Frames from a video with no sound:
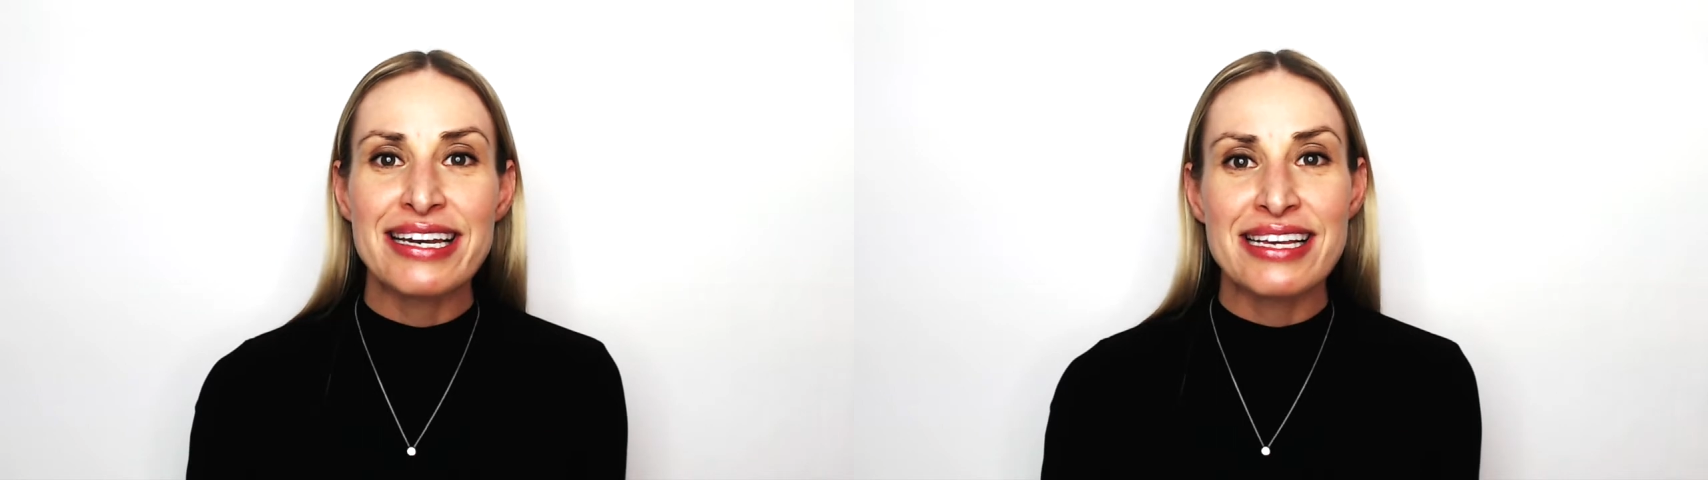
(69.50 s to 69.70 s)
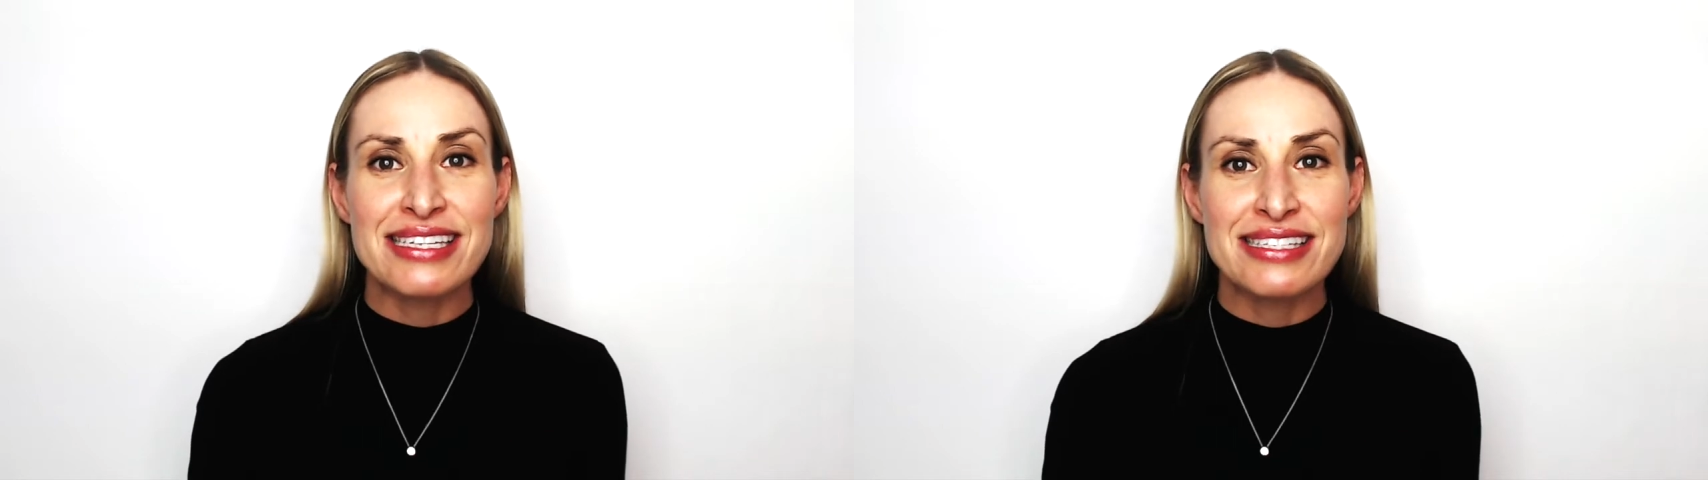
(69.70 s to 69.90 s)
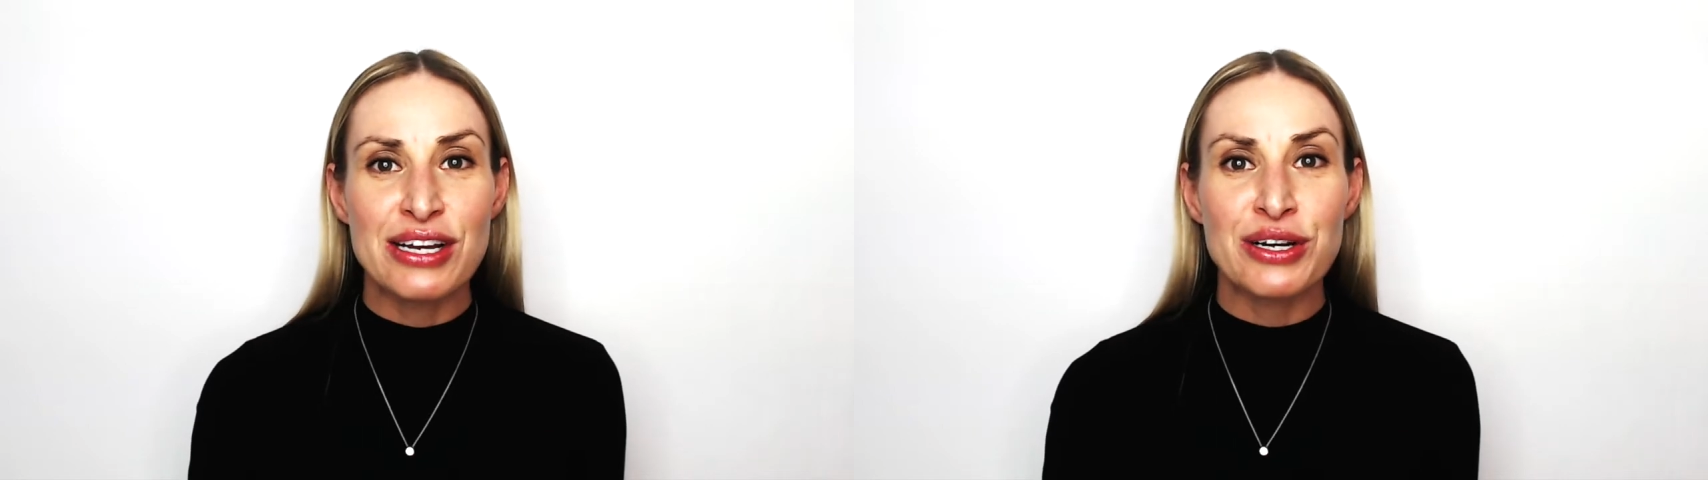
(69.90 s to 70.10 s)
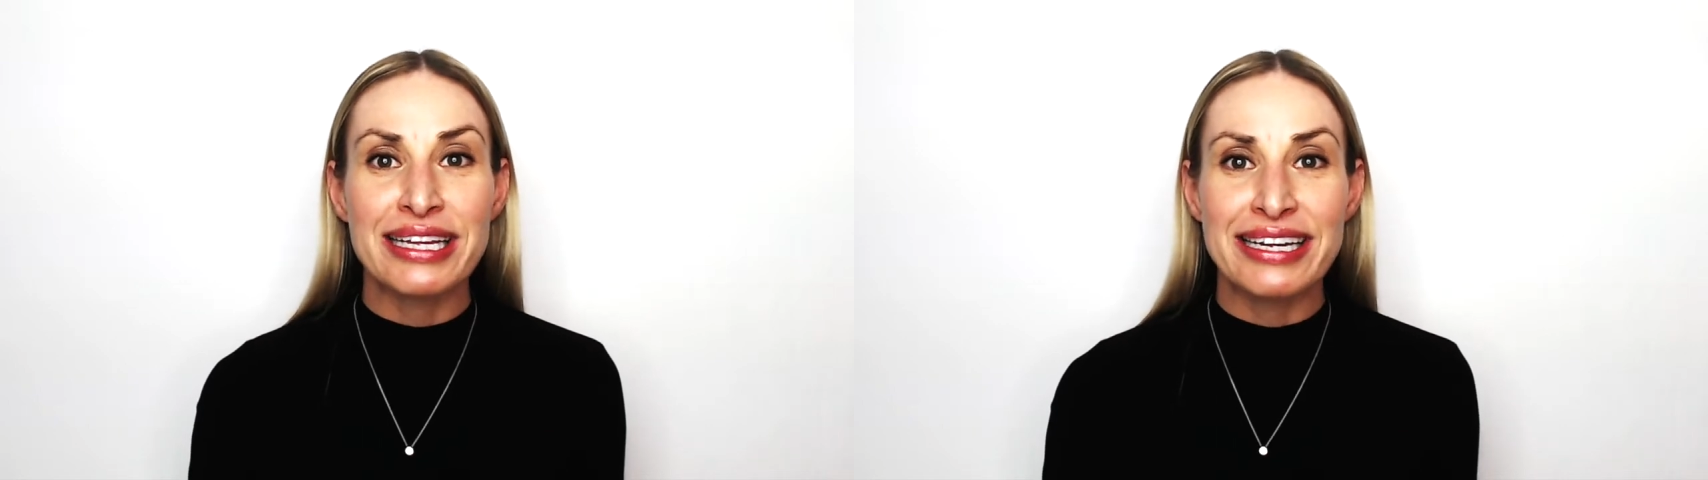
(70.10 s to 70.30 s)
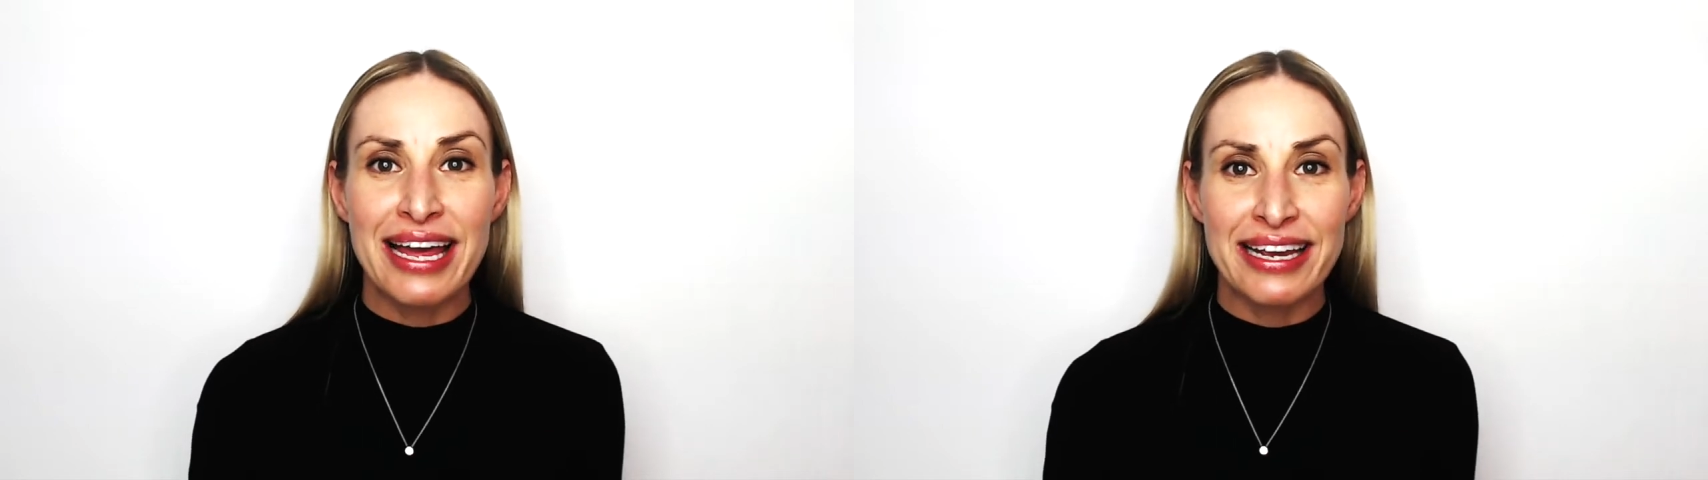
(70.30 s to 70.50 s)

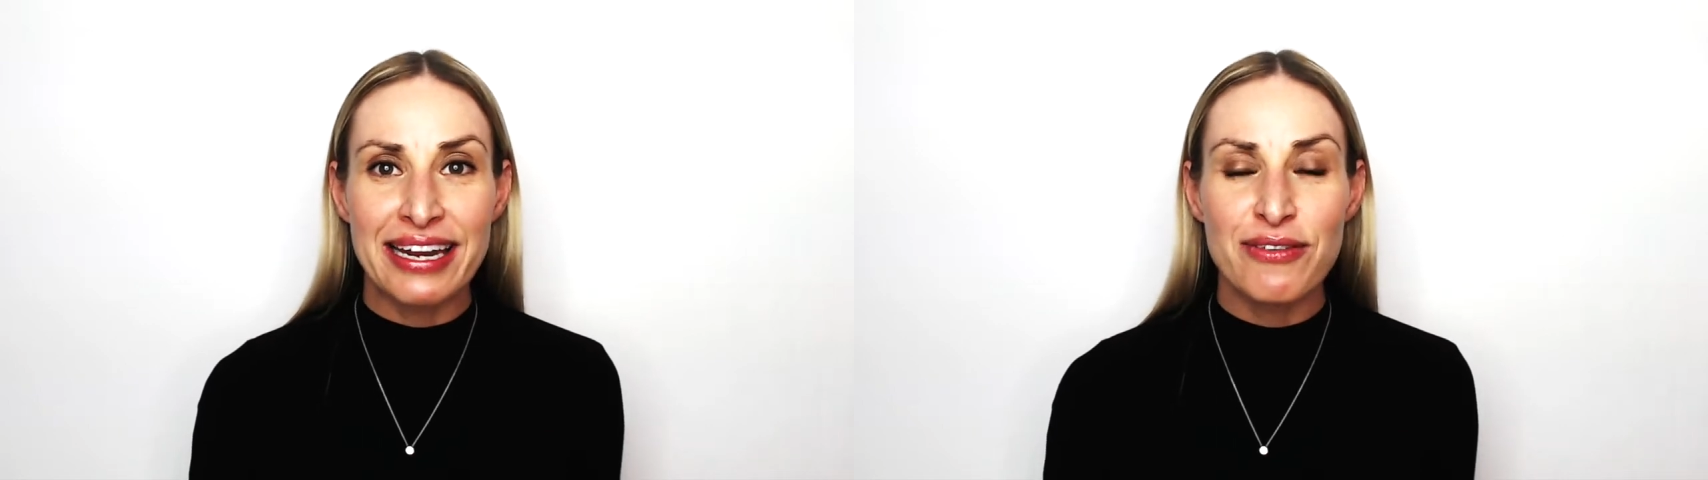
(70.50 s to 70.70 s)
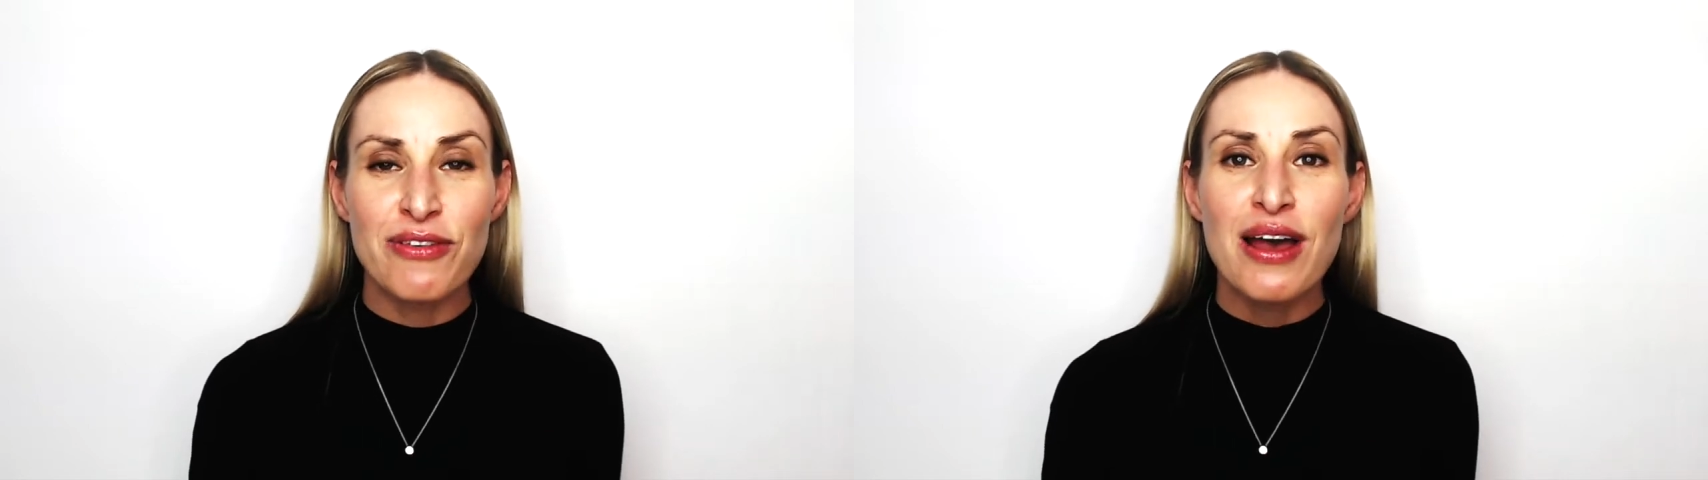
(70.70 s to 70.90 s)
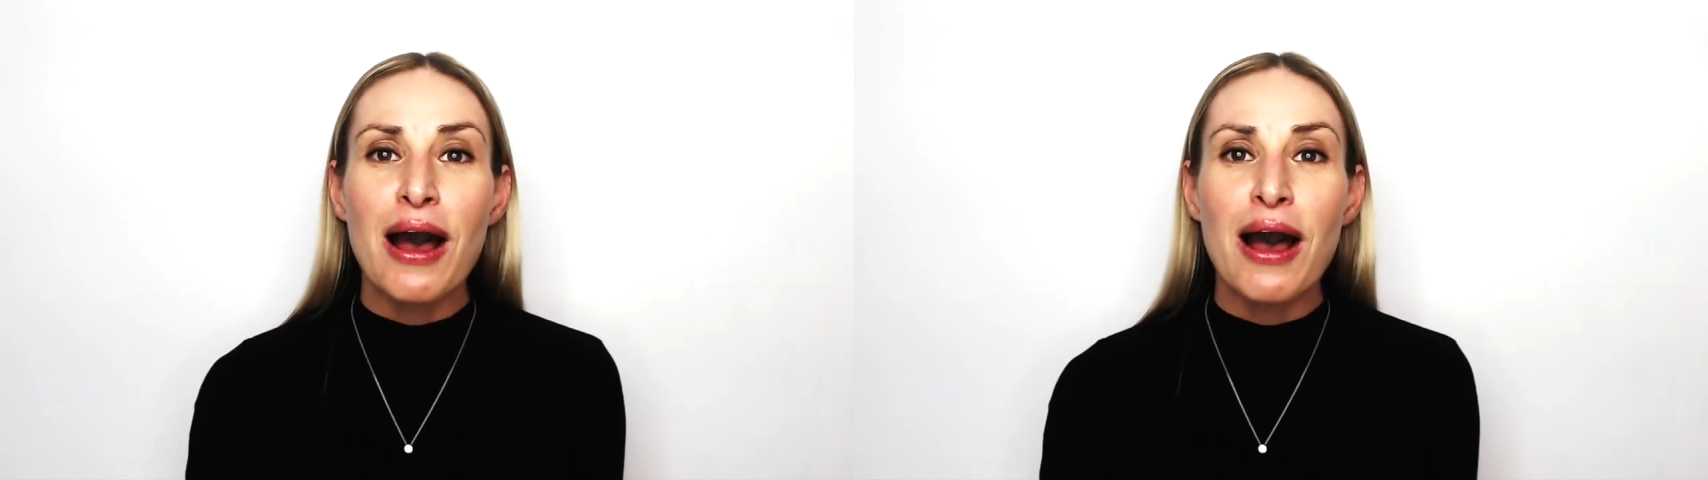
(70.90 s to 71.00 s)
necessarily negative,